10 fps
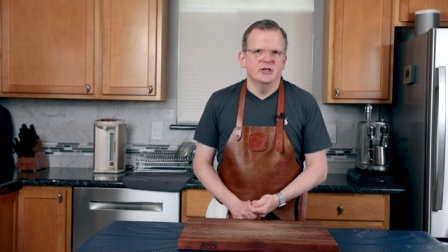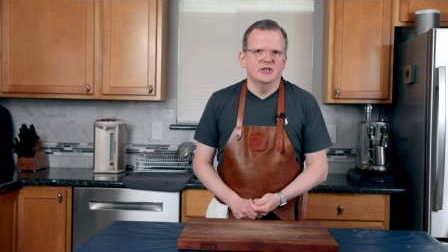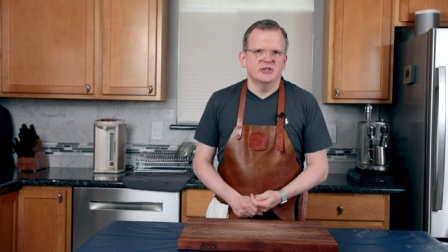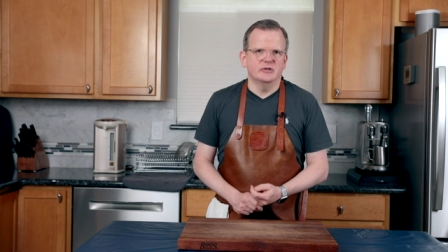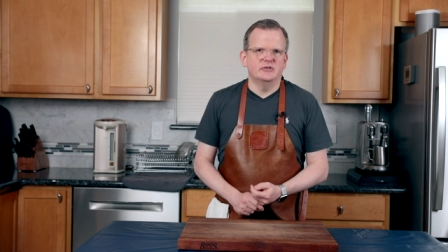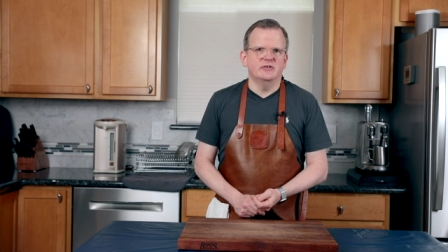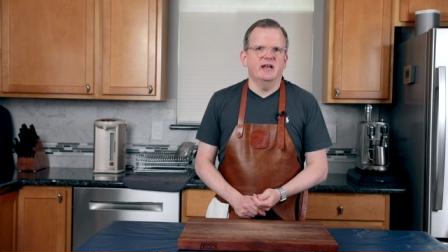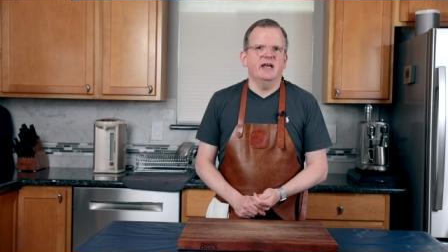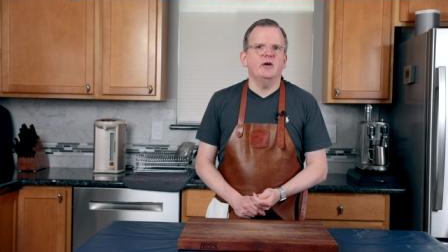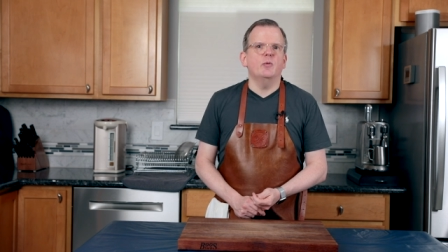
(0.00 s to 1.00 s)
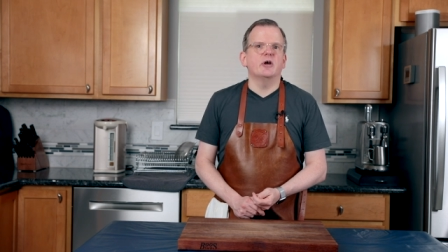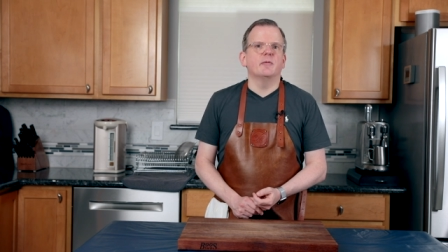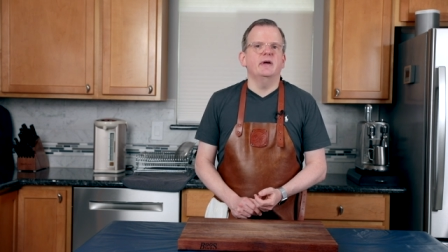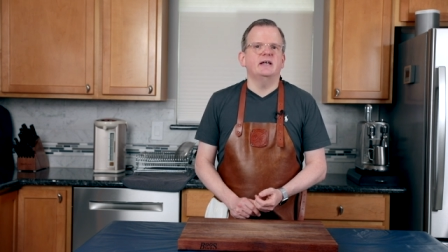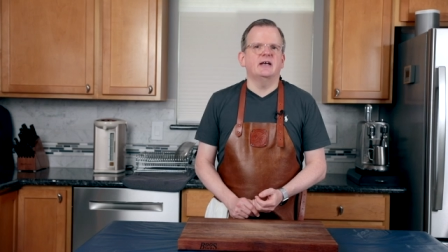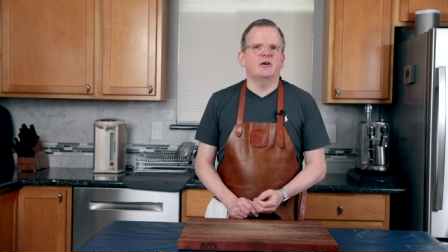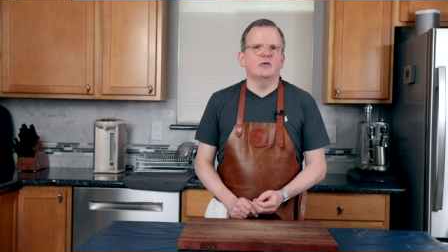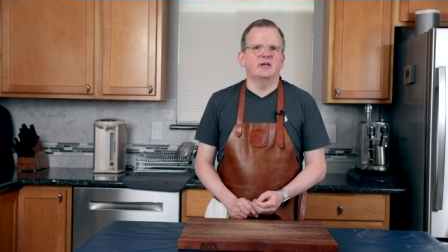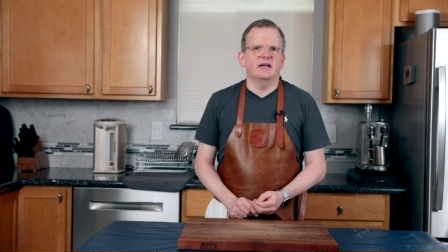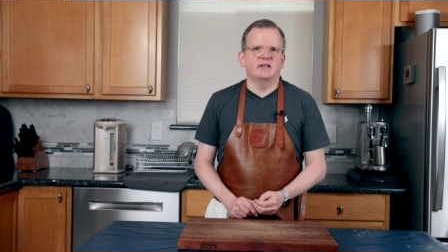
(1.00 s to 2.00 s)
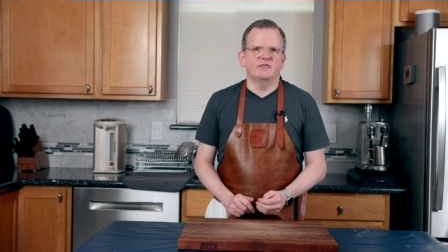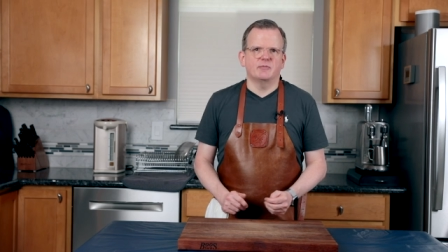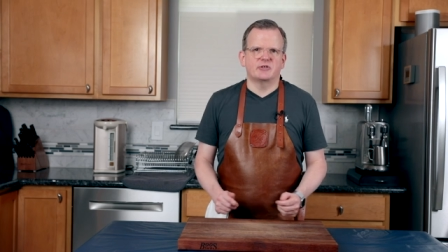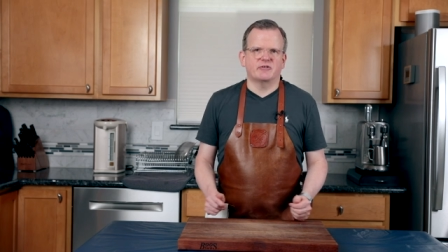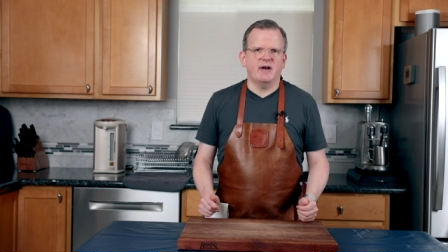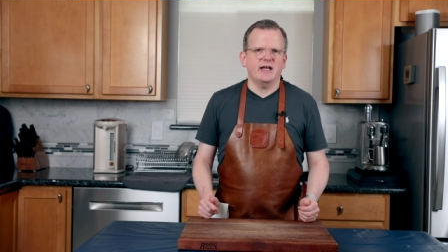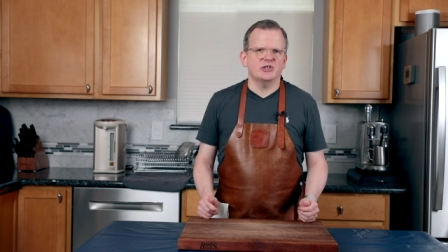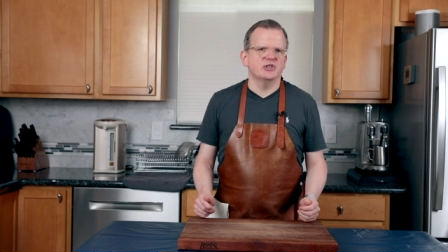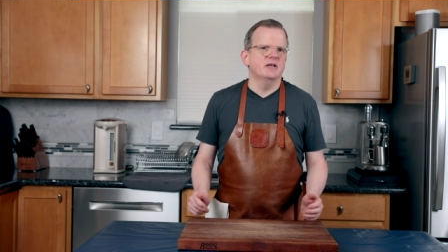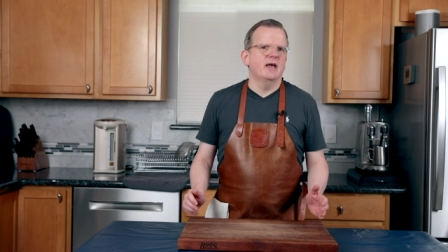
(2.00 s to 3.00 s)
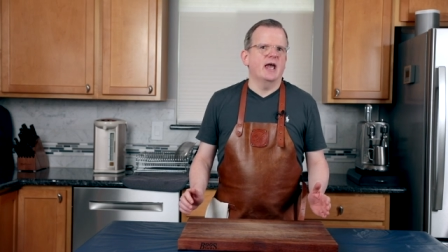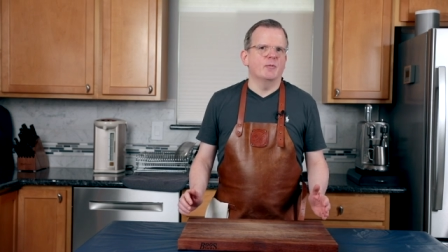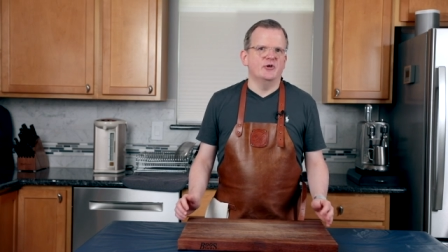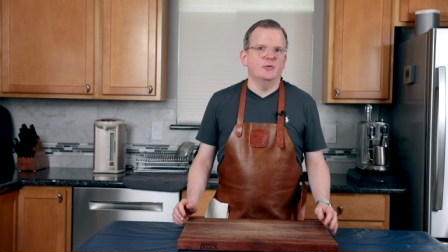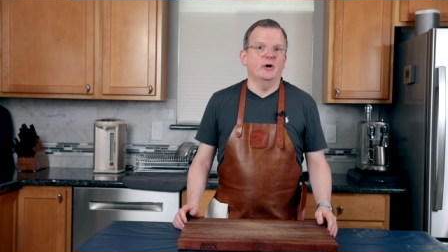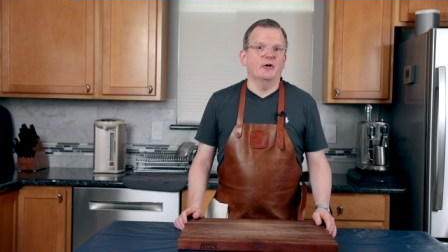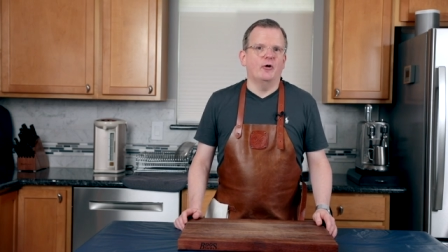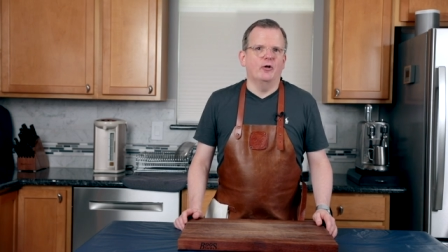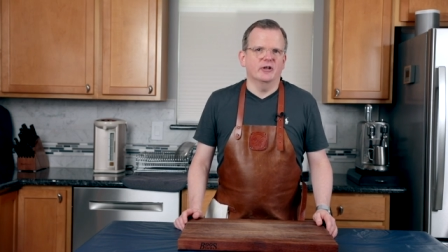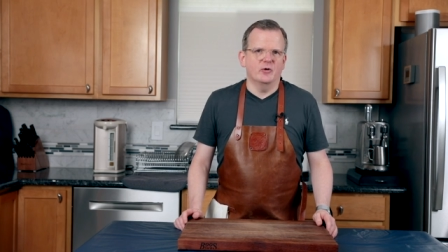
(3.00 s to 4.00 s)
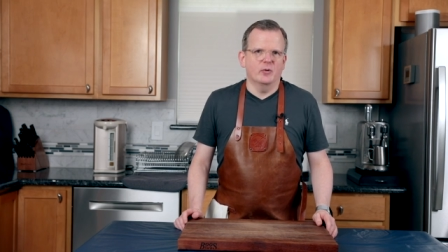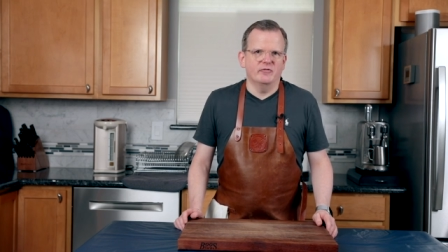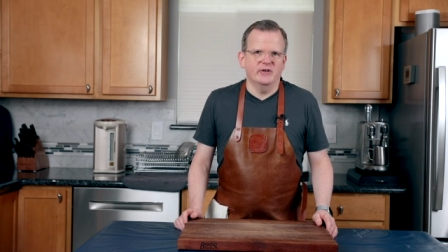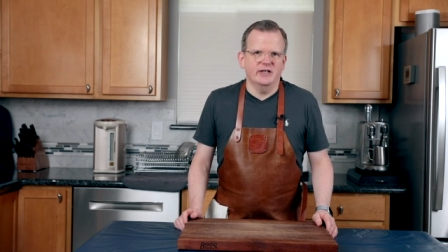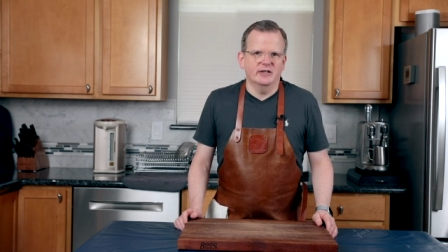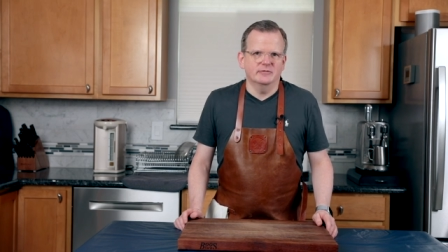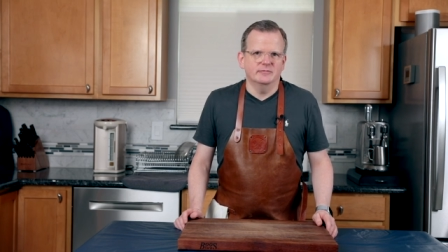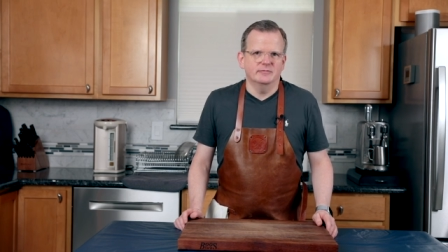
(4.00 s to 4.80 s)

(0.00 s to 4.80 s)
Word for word: So today we are making croquette from scratch and we're doing it all in one video.